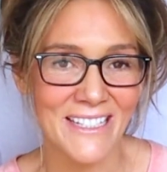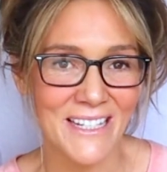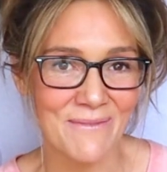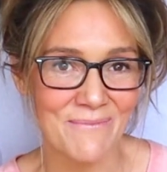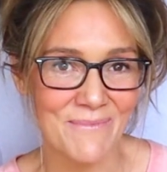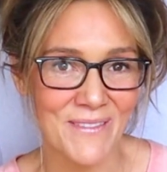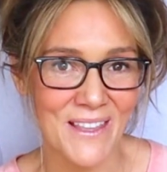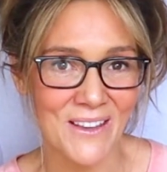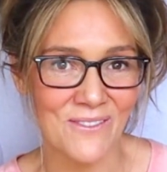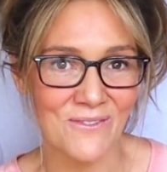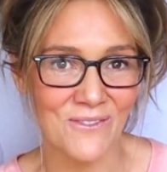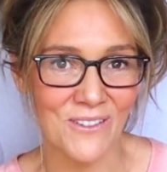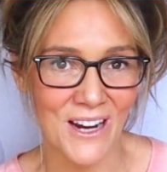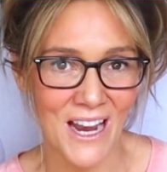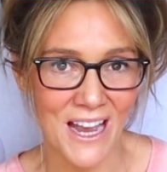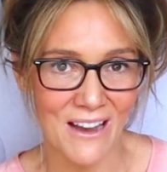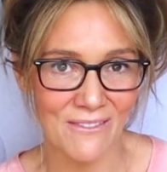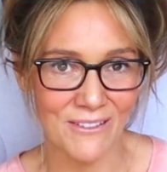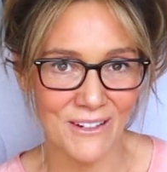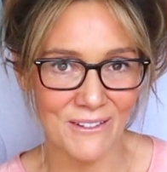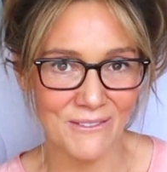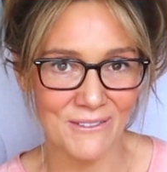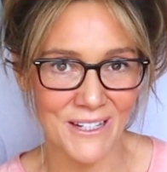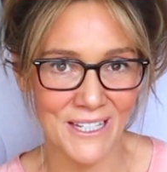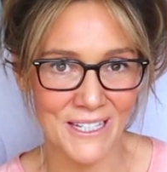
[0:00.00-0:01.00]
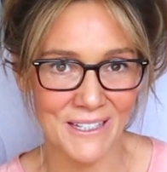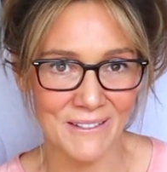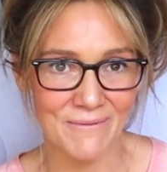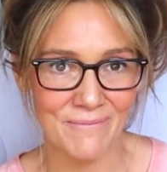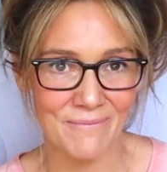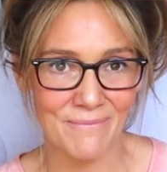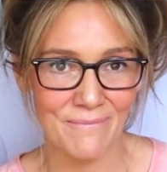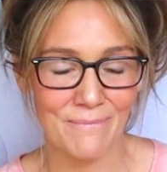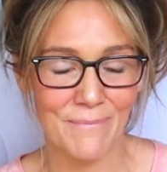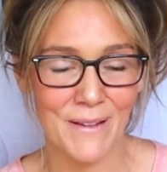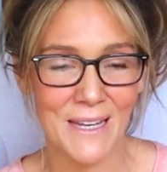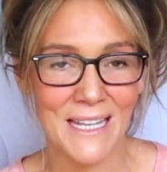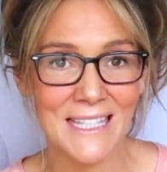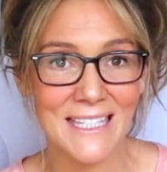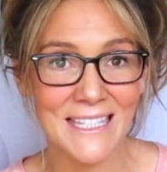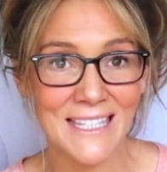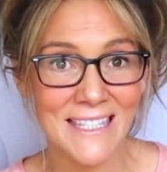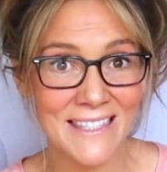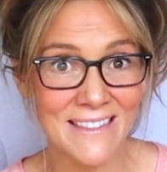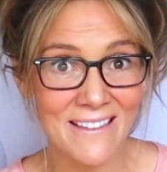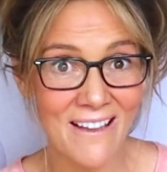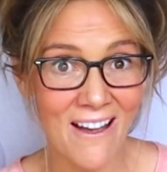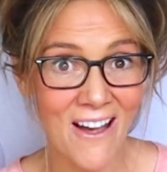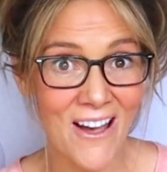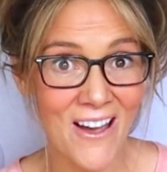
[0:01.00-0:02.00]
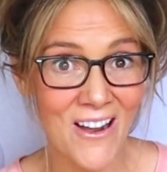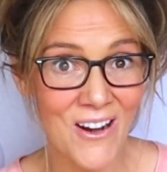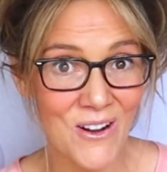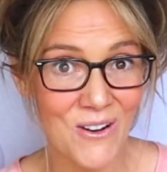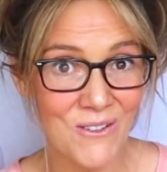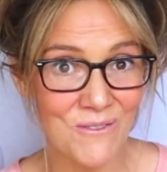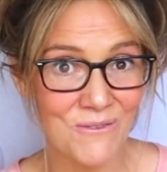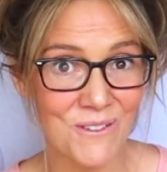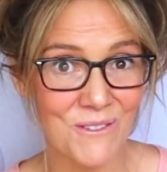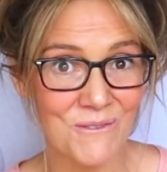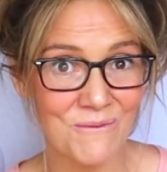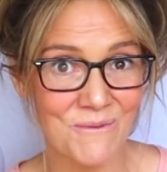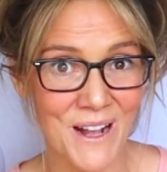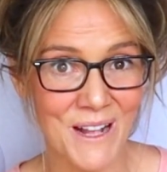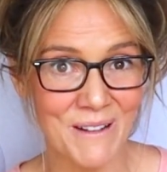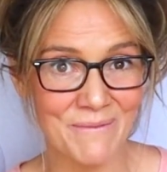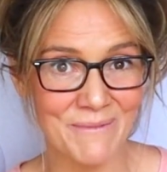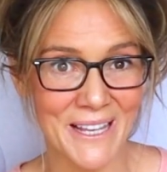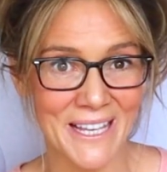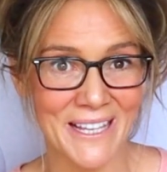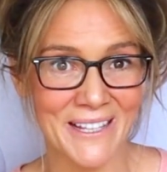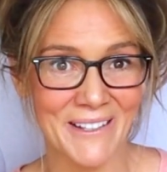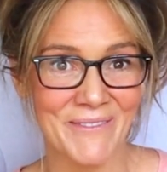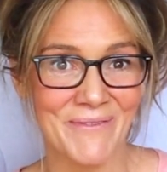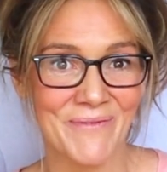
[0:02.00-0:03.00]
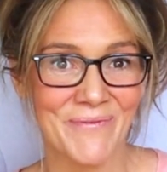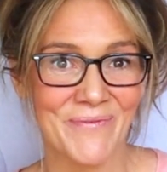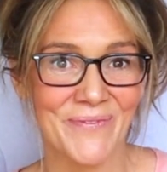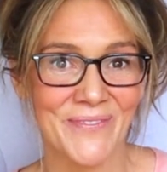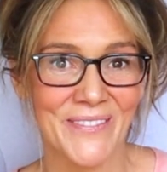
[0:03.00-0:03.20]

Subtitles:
something for everyone, but it's not overwhelming.